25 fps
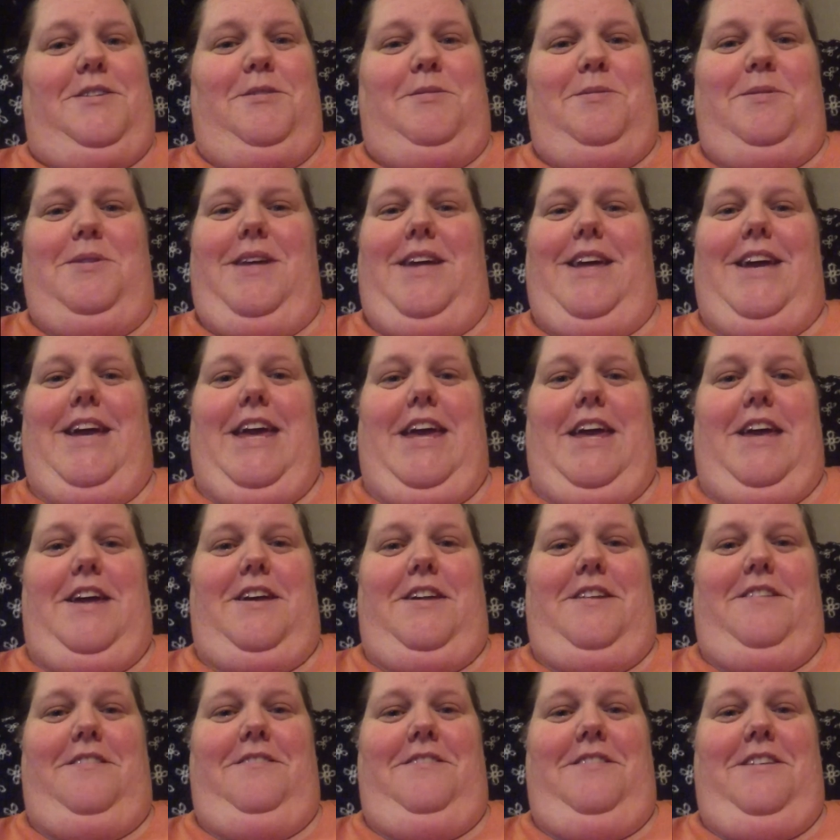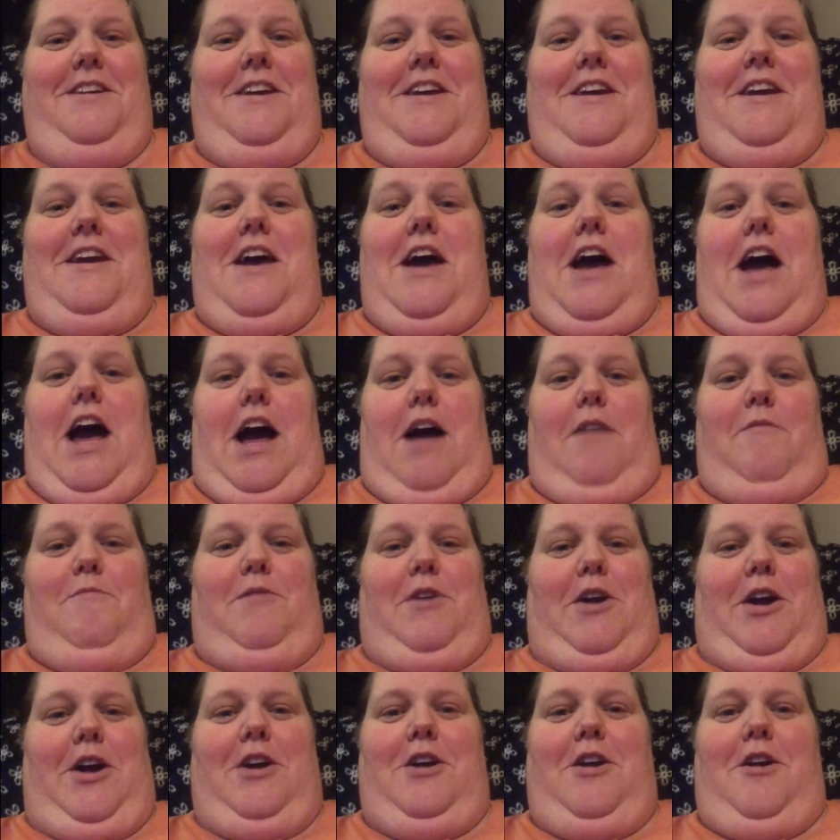Again, I'm
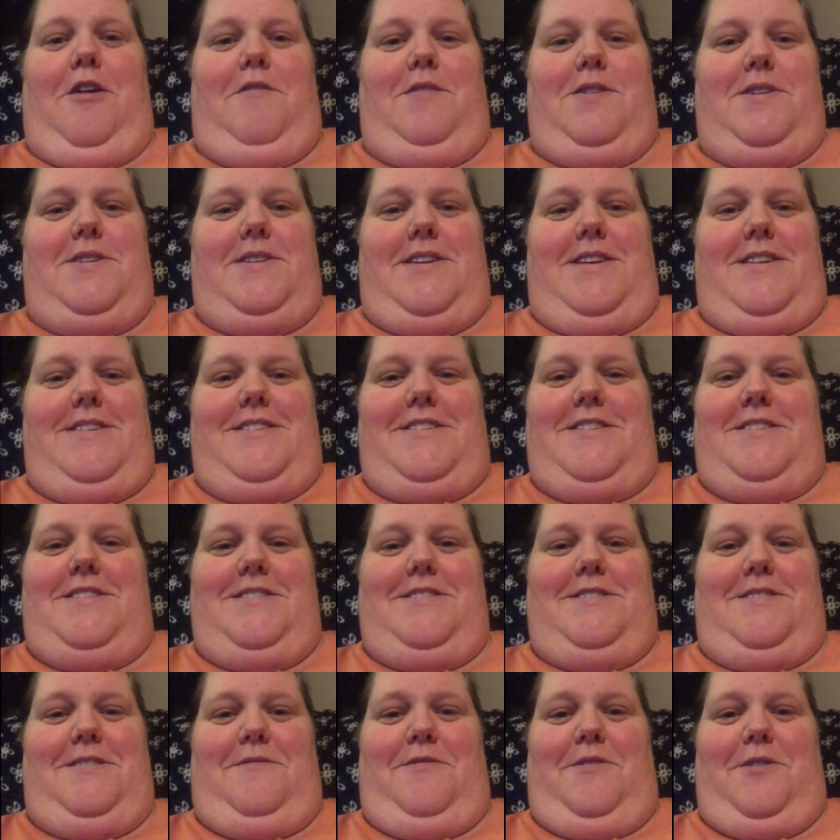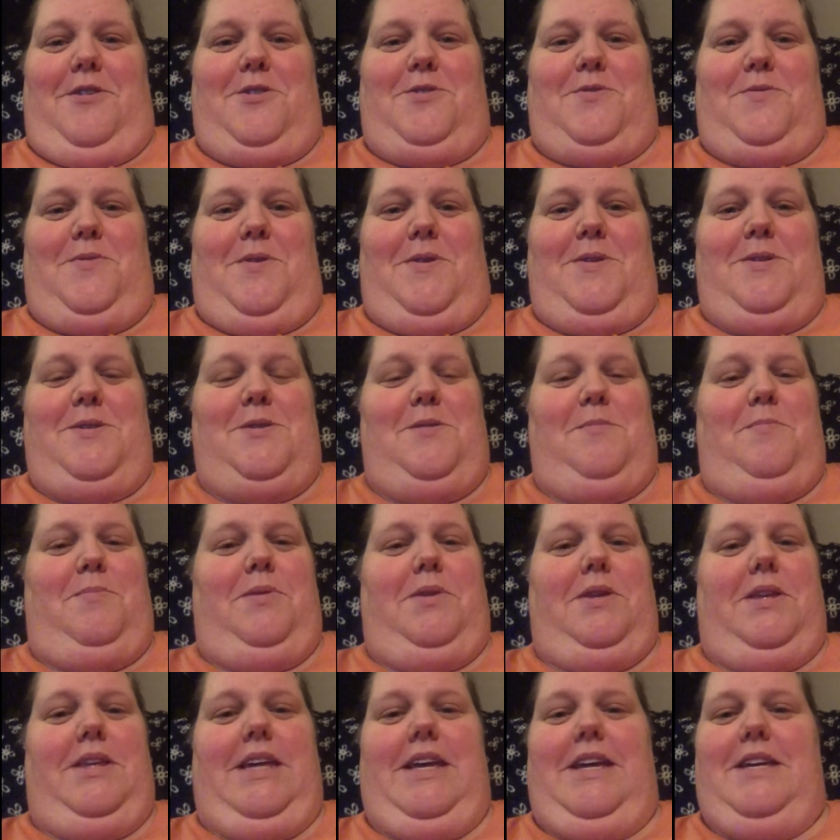very nervous because this is the first one, so
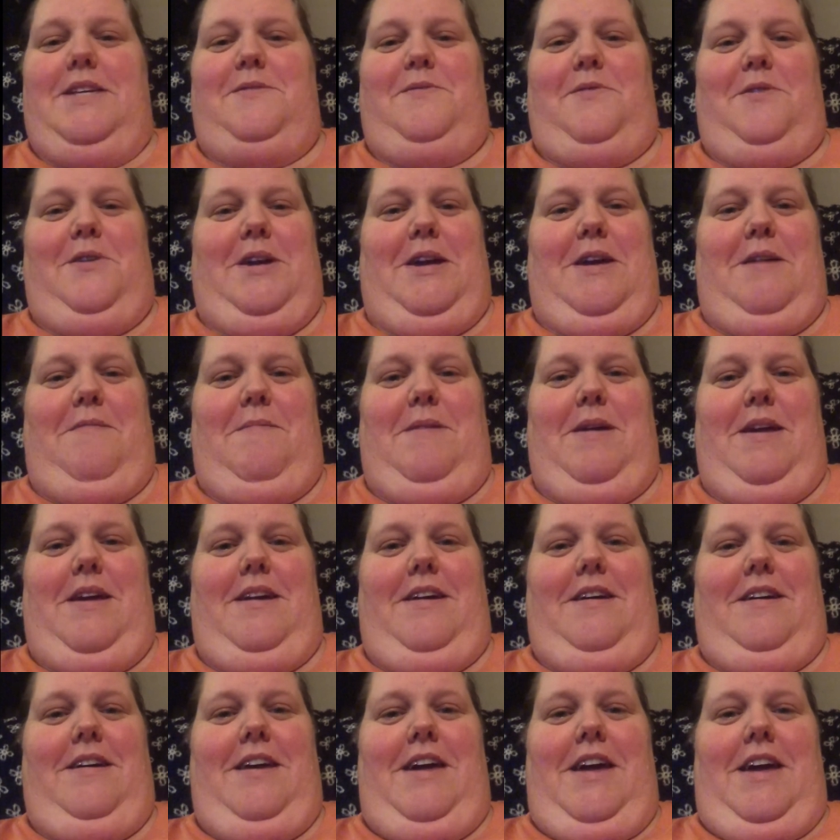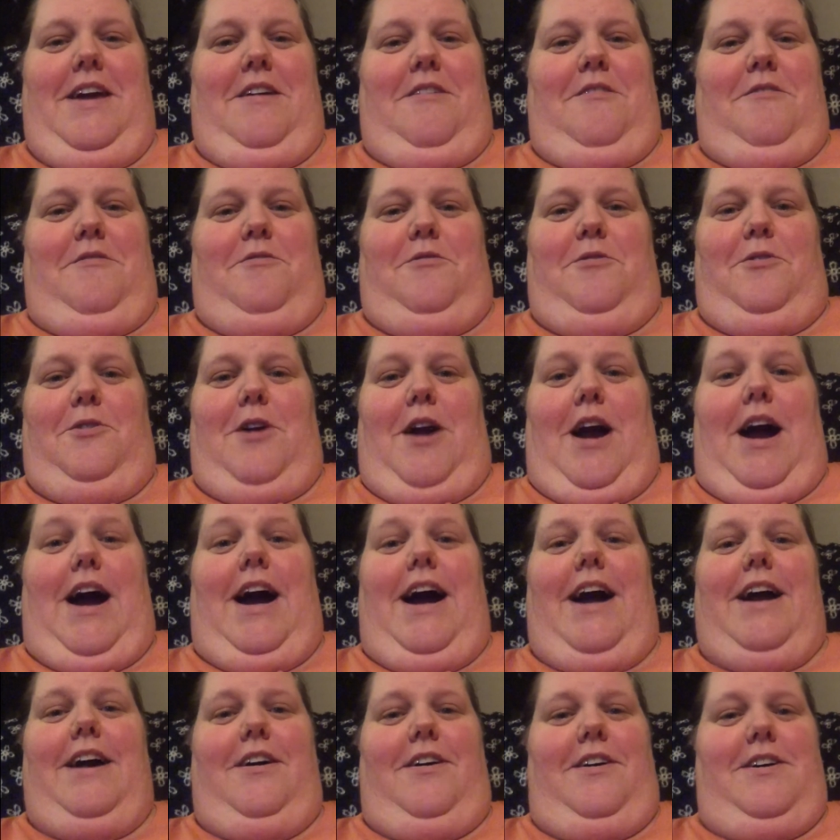please forgive me for
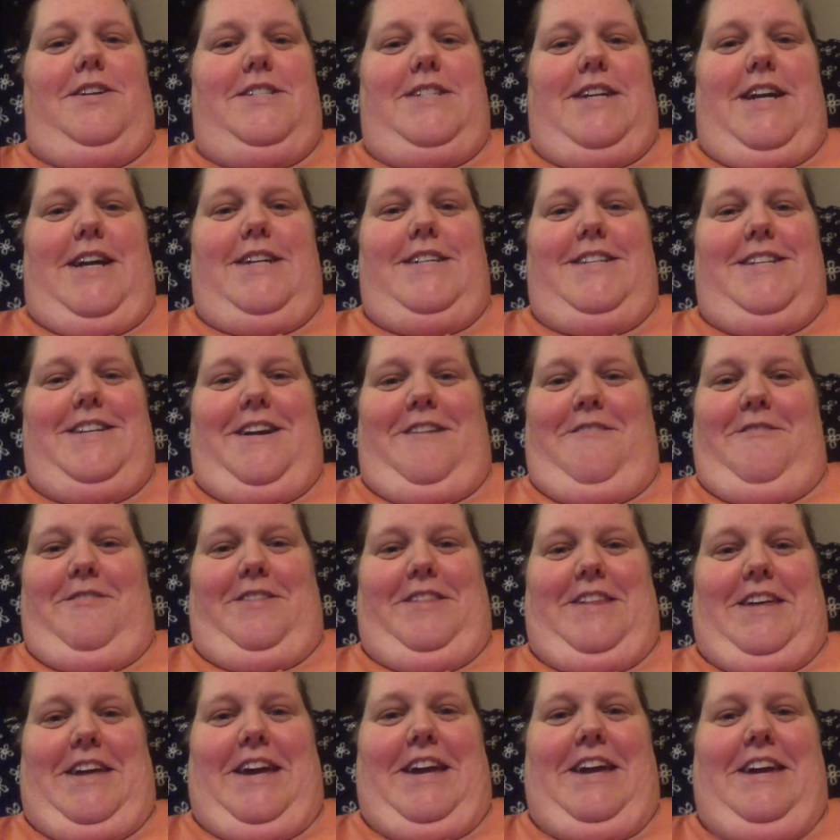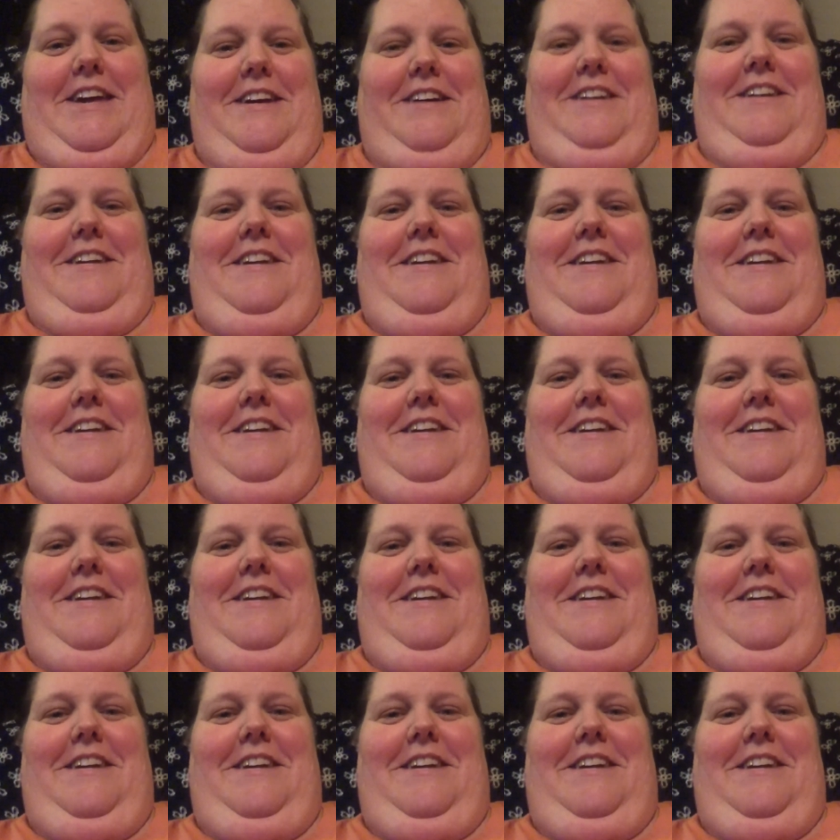eye contact and everything.